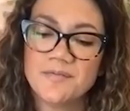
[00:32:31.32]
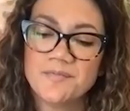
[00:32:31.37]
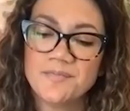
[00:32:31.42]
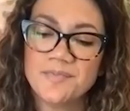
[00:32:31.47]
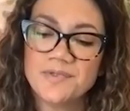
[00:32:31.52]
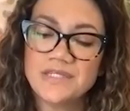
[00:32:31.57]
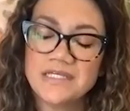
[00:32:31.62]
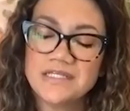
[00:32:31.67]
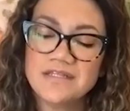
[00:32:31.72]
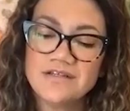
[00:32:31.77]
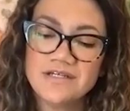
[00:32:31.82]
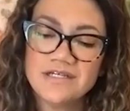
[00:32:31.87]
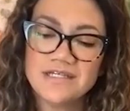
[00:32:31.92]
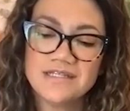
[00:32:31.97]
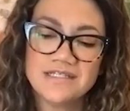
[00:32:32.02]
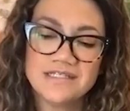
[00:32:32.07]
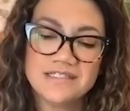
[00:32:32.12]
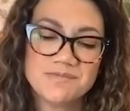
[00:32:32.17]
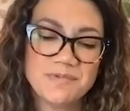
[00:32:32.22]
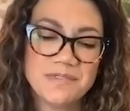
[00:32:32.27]
but they look at
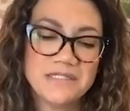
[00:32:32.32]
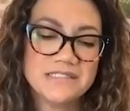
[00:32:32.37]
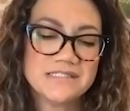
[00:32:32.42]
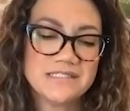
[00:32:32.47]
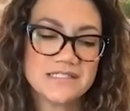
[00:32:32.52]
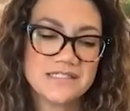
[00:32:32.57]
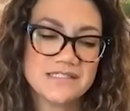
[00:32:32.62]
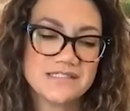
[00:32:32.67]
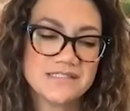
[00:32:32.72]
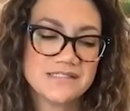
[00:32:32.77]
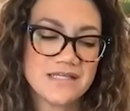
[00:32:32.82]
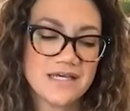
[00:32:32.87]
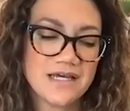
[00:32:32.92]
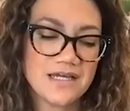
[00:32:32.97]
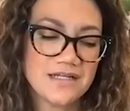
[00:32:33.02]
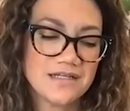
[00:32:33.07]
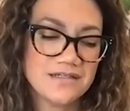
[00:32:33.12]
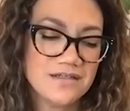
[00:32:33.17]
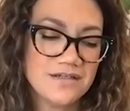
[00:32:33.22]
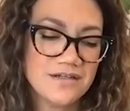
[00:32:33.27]
these pieces
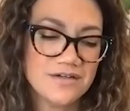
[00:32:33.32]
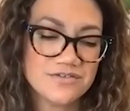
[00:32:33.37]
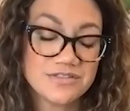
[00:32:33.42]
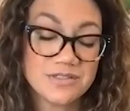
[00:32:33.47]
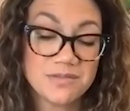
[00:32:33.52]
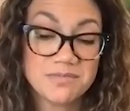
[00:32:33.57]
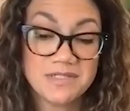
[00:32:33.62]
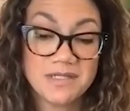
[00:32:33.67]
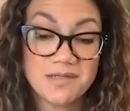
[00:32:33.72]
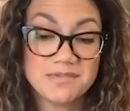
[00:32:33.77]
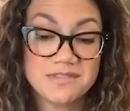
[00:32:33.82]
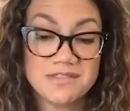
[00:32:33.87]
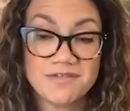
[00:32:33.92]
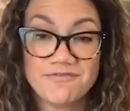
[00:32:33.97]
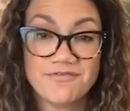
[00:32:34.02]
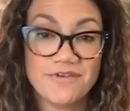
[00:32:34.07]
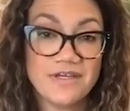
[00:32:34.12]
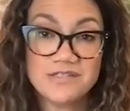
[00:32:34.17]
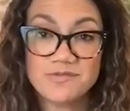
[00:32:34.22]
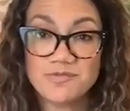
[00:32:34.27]
that you know sometimes a
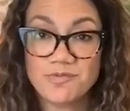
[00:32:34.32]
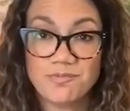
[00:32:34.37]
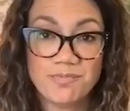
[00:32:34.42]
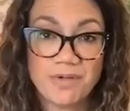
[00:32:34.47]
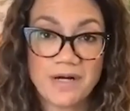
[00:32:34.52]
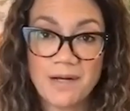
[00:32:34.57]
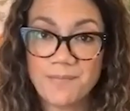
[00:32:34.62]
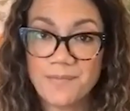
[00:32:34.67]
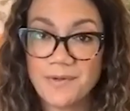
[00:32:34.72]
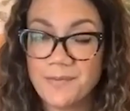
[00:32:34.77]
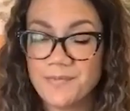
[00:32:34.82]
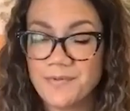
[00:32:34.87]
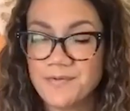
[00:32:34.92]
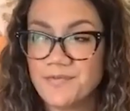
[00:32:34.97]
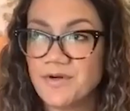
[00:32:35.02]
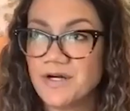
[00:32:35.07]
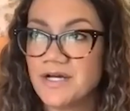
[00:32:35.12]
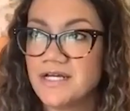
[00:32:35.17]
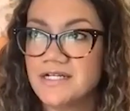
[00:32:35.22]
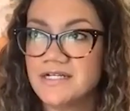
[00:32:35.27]
face would pop up in
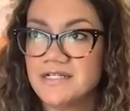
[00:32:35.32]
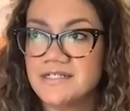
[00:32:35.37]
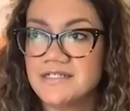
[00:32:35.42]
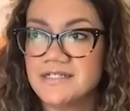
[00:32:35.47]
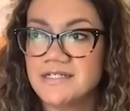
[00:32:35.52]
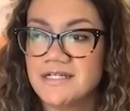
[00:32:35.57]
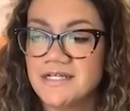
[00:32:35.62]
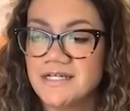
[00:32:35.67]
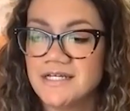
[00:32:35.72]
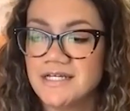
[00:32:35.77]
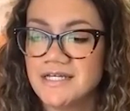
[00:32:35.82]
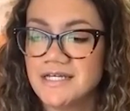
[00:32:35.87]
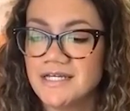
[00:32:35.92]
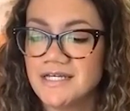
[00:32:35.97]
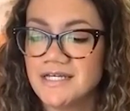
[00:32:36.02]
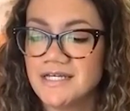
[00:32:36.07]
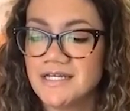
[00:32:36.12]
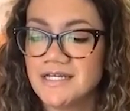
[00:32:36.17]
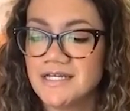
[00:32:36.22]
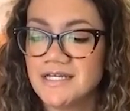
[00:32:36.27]
one and,
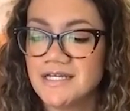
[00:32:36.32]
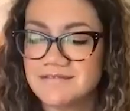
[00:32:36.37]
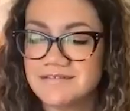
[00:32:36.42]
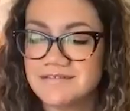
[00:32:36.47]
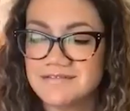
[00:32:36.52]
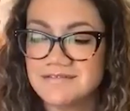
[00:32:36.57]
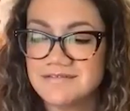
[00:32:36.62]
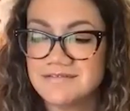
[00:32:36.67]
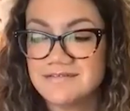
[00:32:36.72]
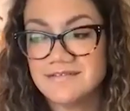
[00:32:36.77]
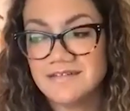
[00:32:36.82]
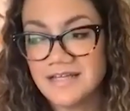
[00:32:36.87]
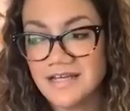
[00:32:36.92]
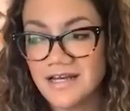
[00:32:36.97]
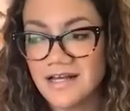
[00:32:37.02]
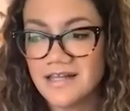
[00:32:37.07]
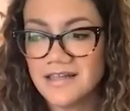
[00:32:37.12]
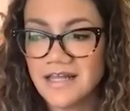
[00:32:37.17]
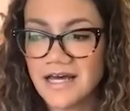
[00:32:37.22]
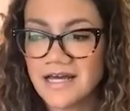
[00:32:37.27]
and
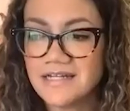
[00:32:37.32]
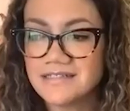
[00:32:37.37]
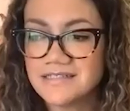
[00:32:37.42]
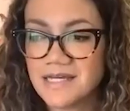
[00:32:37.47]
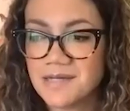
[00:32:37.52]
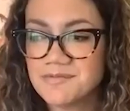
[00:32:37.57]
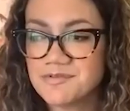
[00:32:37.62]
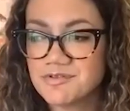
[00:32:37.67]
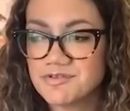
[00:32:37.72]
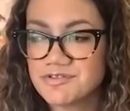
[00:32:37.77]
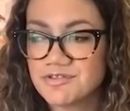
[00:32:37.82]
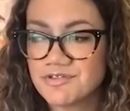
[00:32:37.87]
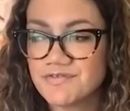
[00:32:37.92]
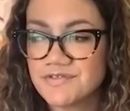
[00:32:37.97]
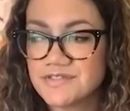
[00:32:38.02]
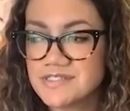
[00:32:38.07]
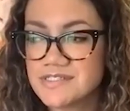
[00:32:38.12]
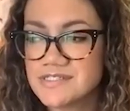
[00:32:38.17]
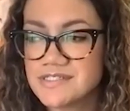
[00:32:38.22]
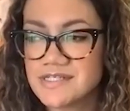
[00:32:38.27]
a lot of times the
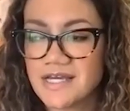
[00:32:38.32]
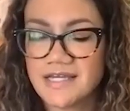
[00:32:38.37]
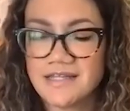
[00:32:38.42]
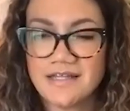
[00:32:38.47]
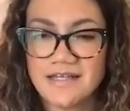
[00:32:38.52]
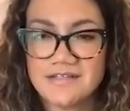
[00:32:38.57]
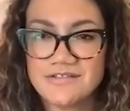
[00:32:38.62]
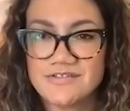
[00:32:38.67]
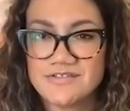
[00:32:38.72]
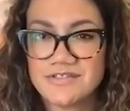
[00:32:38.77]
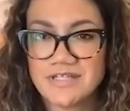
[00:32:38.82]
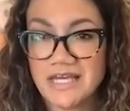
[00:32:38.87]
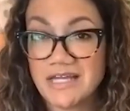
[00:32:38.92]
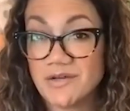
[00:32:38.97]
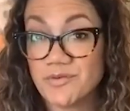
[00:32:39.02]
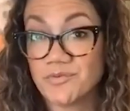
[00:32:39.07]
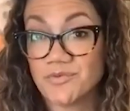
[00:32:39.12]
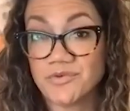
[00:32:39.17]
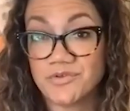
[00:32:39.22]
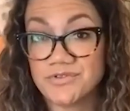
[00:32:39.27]
surface design that just kind
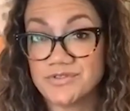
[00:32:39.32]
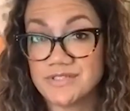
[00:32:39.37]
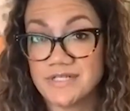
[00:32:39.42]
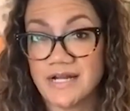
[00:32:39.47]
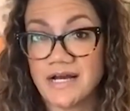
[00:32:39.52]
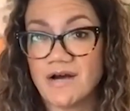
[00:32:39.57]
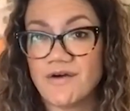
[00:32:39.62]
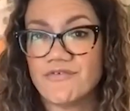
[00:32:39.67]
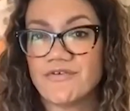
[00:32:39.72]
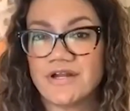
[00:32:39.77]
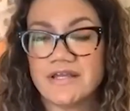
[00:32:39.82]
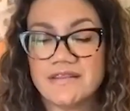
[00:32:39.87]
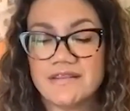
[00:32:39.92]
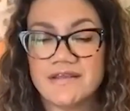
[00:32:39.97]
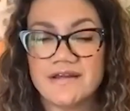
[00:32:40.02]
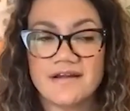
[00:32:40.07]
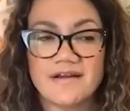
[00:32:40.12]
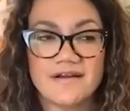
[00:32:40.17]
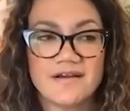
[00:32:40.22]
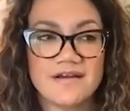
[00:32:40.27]
of rolls it out right
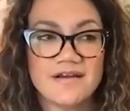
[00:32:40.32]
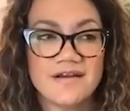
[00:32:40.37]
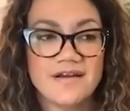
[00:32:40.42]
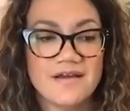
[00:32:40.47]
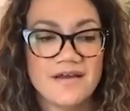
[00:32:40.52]
there